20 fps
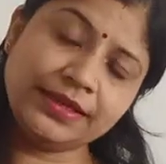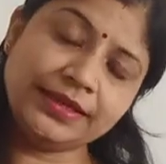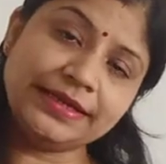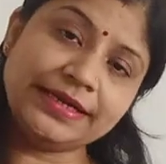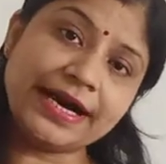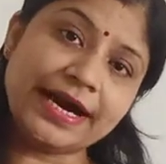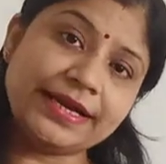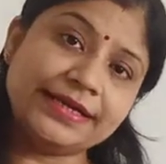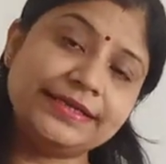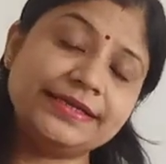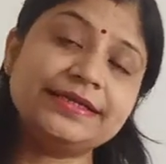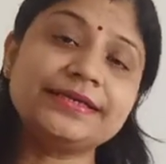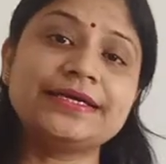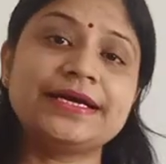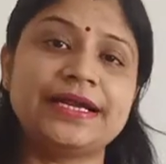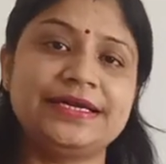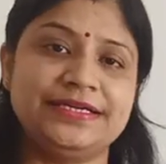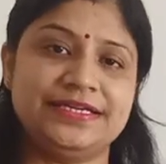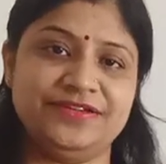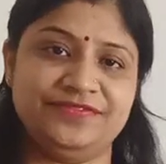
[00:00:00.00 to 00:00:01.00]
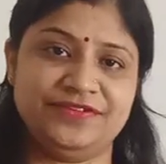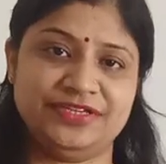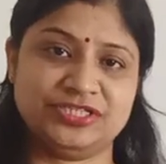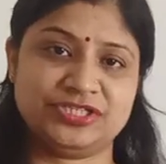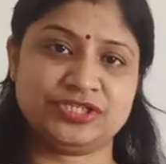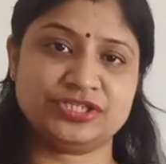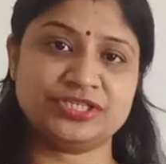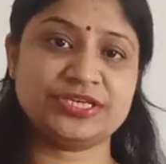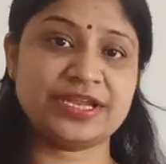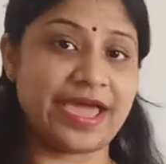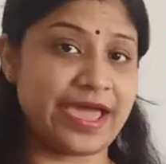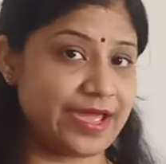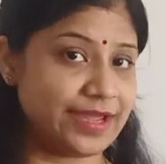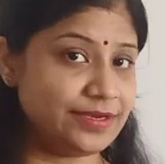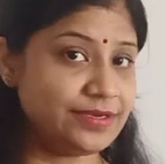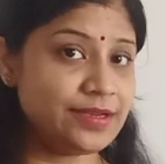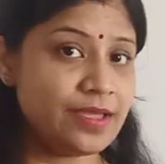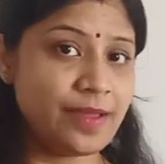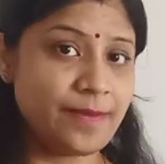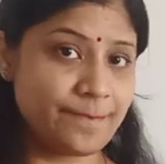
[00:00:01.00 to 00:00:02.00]
garden cultivation
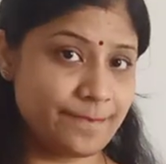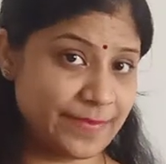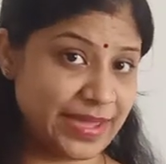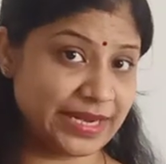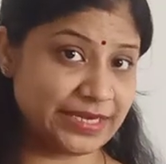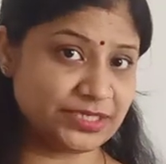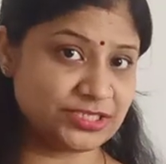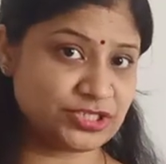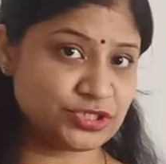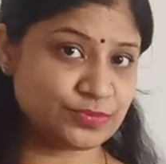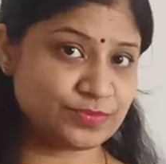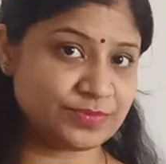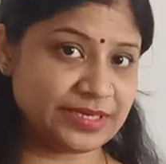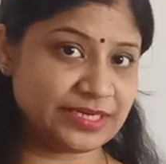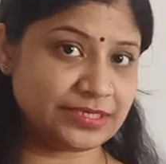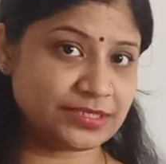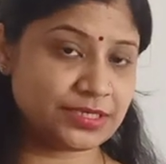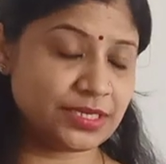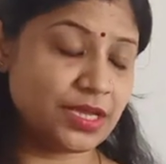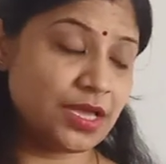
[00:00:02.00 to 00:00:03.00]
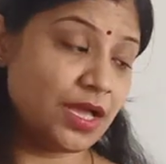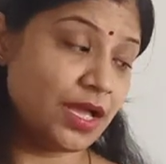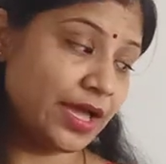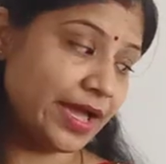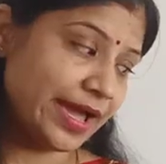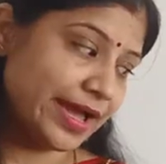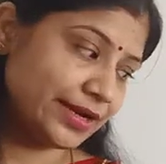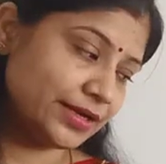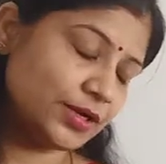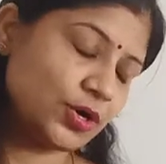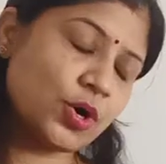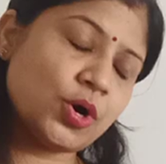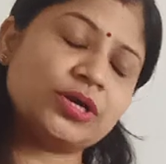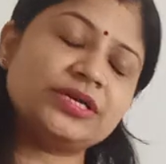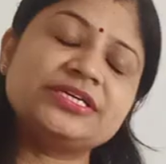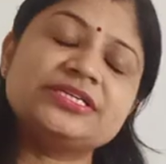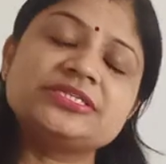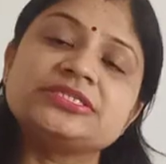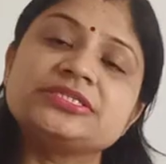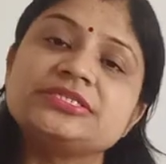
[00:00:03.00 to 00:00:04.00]
and management. And
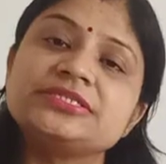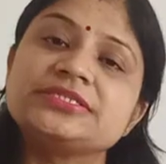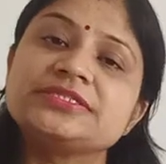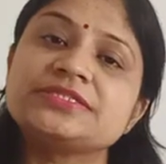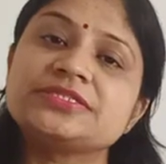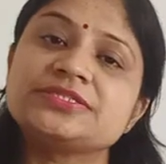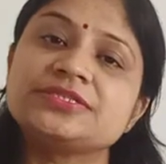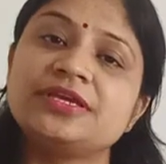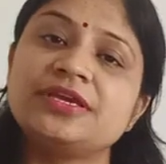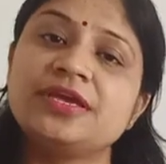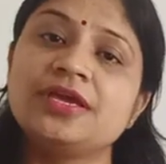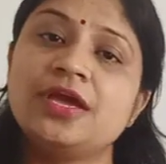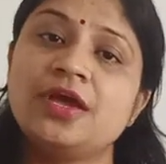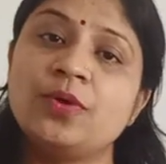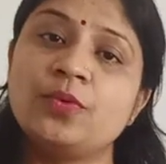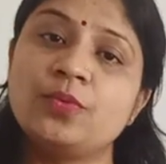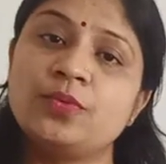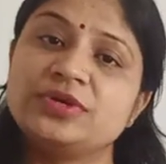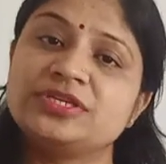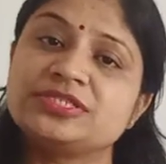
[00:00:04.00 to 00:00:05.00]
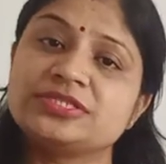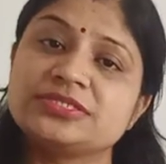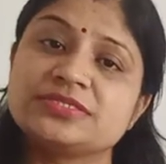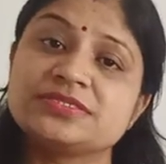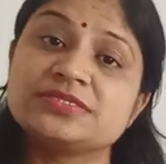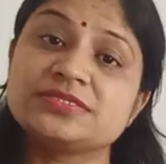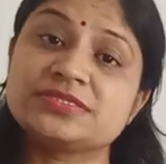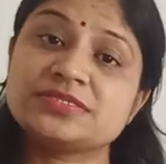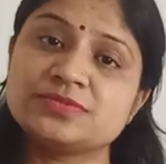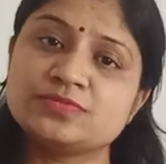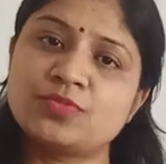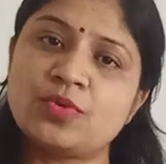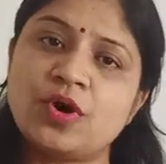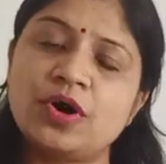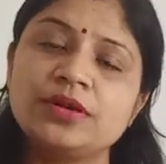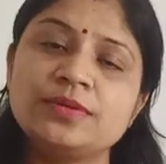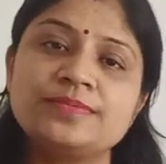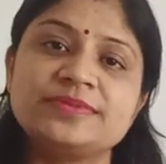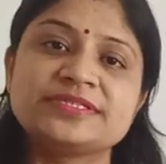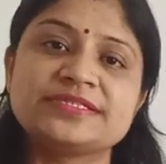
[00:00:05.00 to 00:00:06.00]
cottage industry, which is the
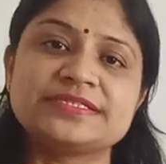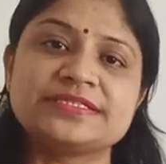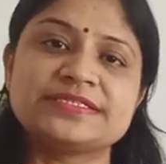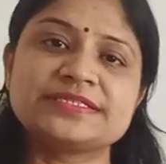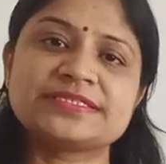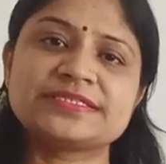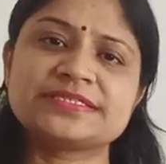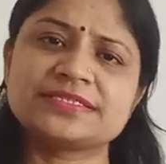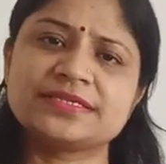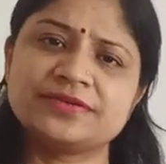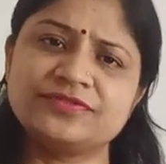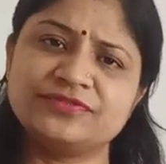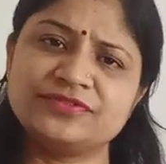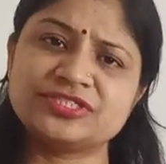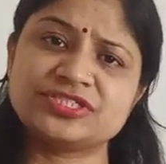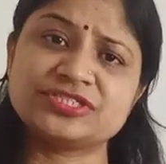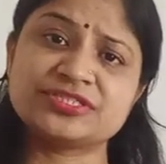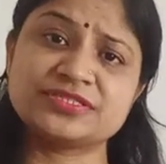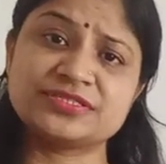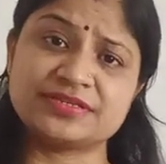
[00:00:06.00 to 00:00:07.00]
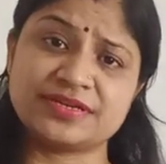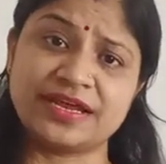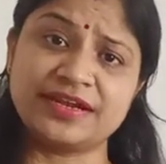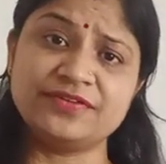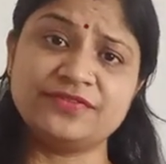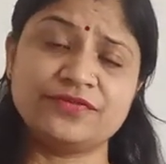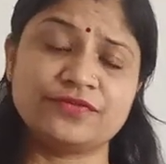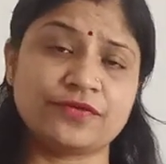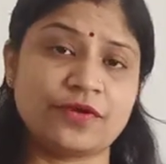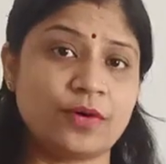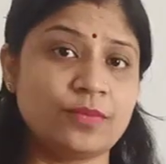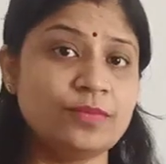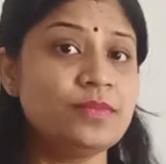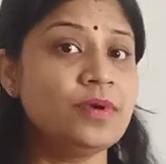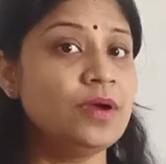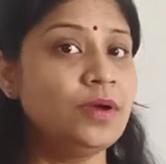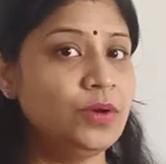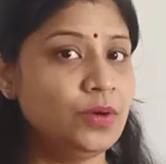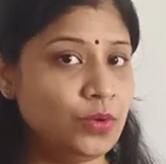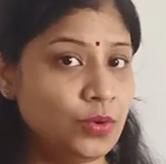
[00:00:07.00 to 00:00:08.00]
small business which is run from
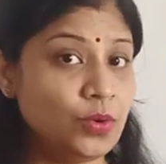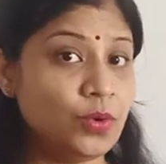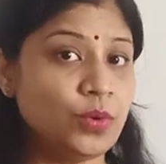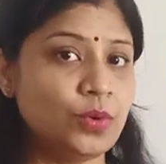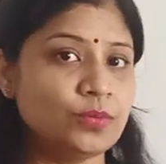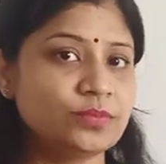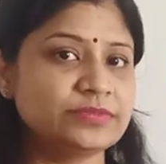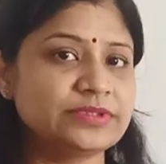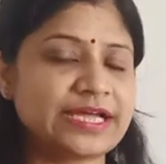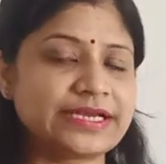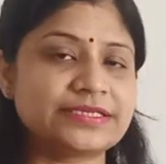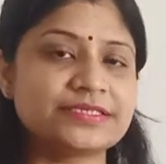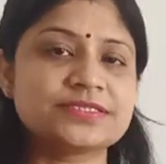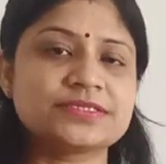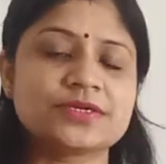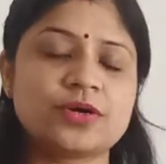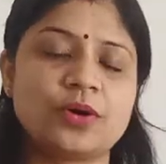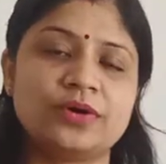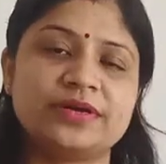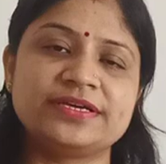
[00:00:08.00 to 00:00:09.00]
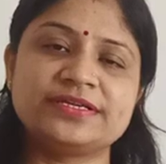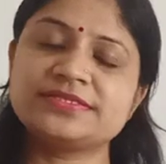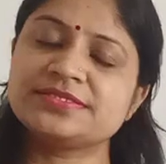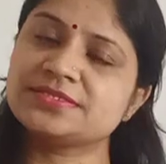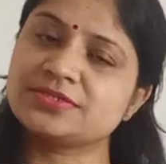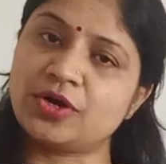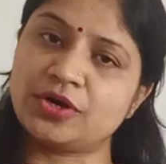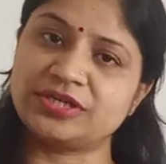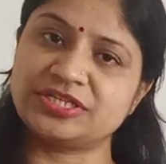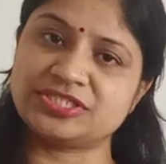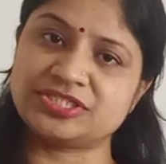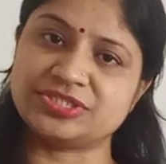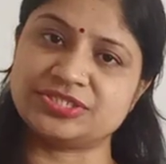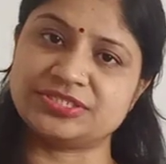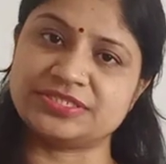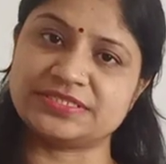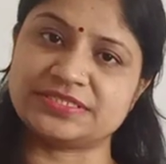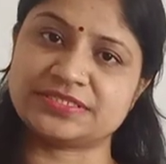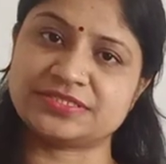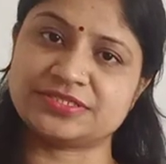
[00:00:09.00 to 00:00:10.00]
home, that is called as cottage
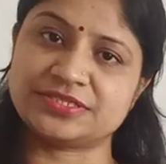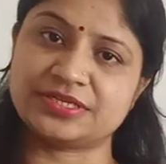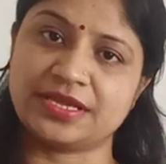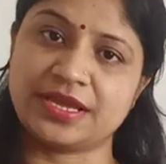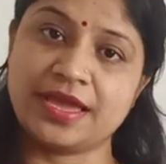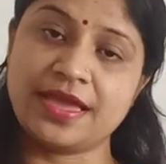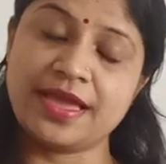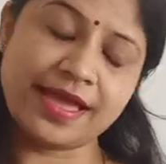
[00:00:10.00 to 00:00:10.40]
industry.